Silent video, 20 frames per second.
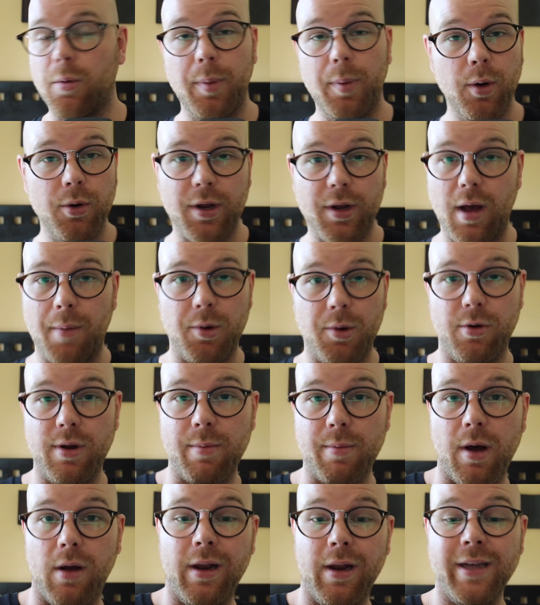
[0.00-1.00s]
building up your
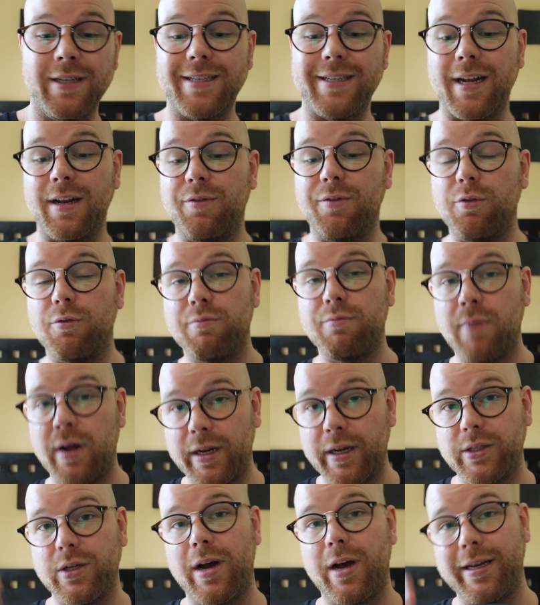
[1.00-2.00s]
email list, and if you've
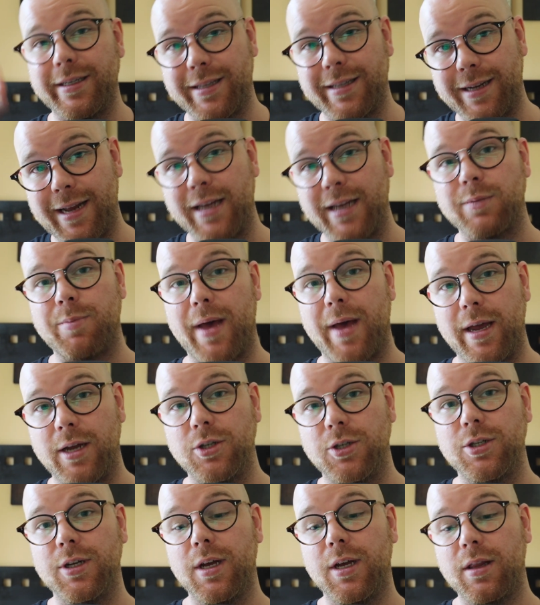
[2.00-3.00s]
monetized the next
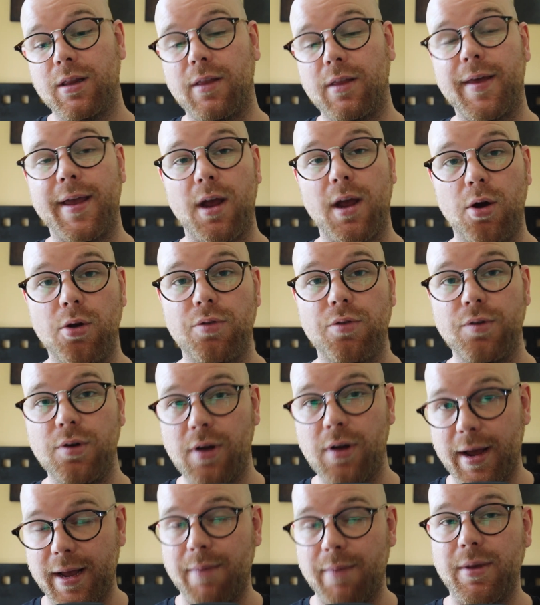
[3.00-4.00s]
page that they go through,
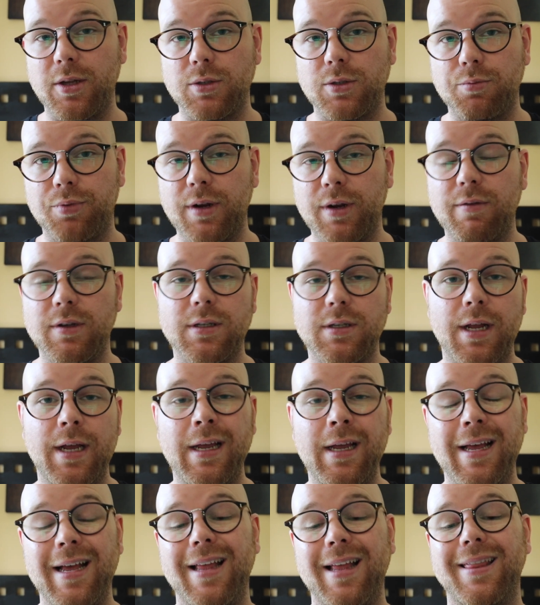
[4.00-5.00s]
like I mentioned previously,
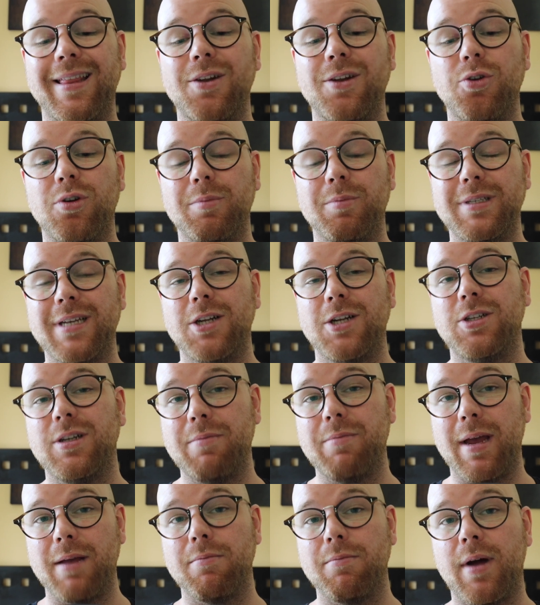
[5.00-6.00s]
then you can potentially
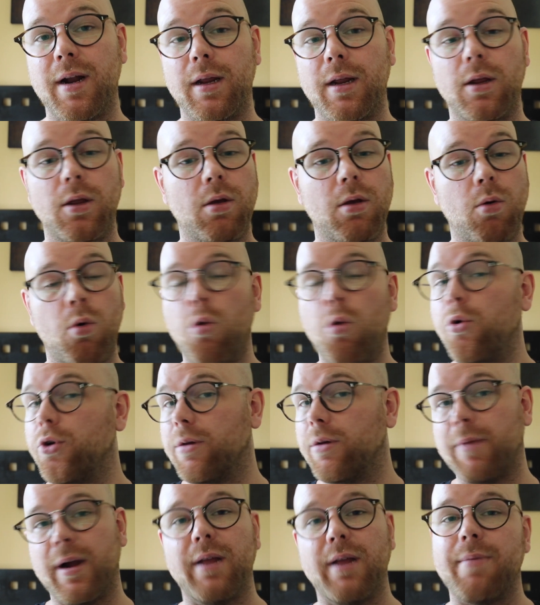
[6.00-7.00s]
make money, all your
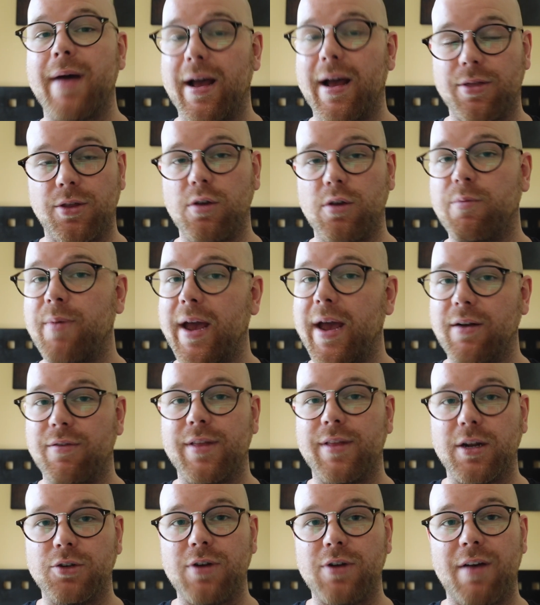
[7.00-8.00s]
money back that you've paid for
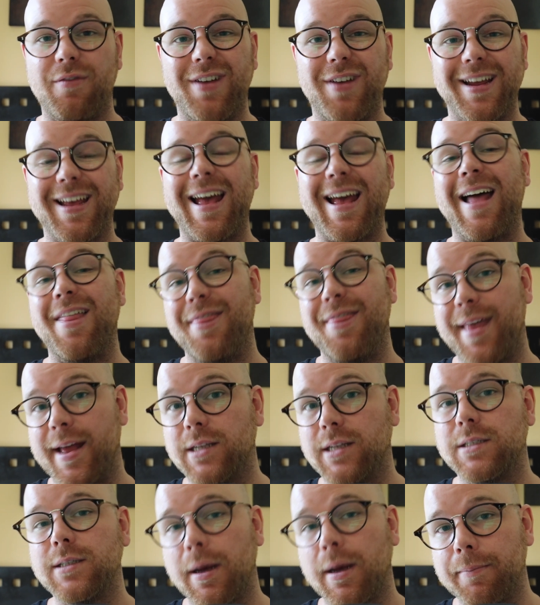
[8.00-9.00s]
that traffic, and
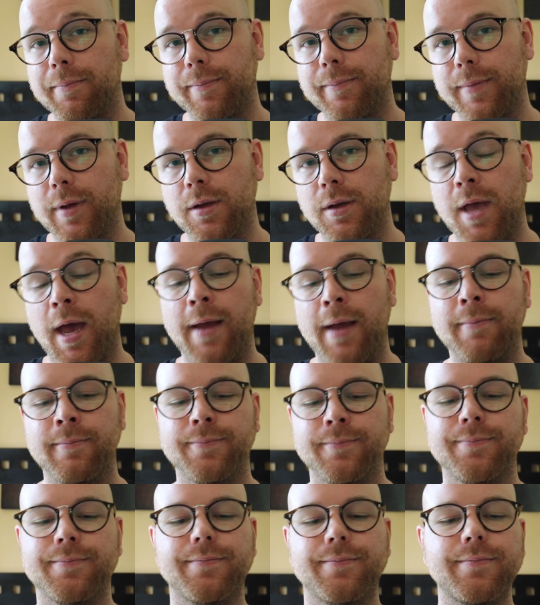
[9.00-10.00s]
then some, okay?
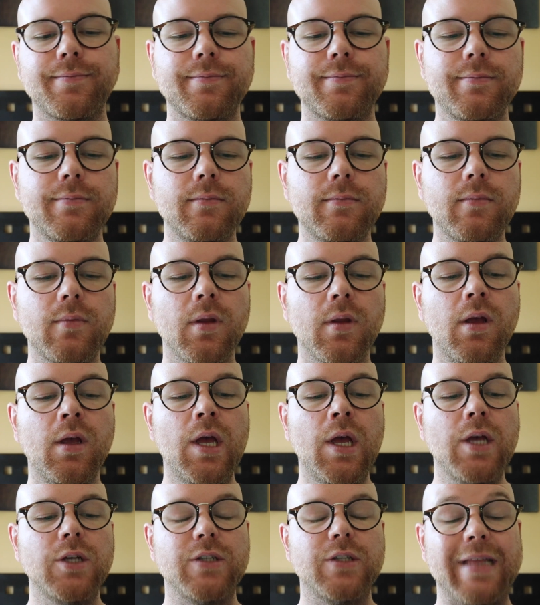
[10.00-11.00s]

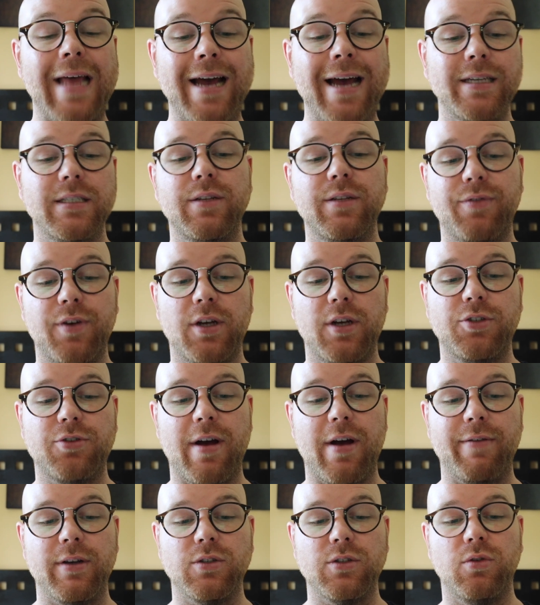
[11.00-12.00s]
So that is the first
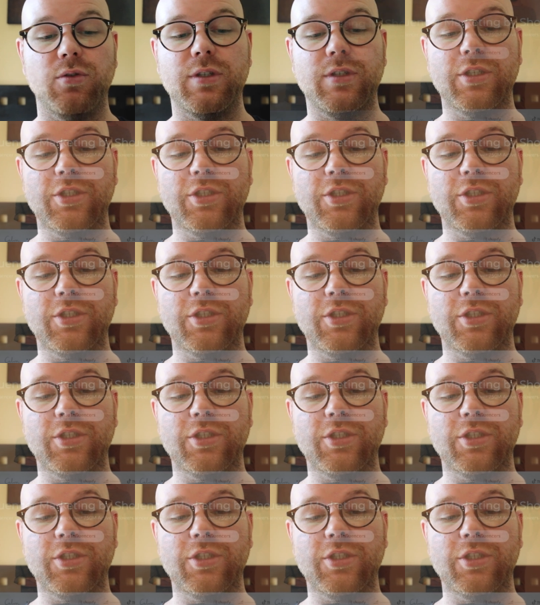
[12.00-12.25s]
traffic source. It's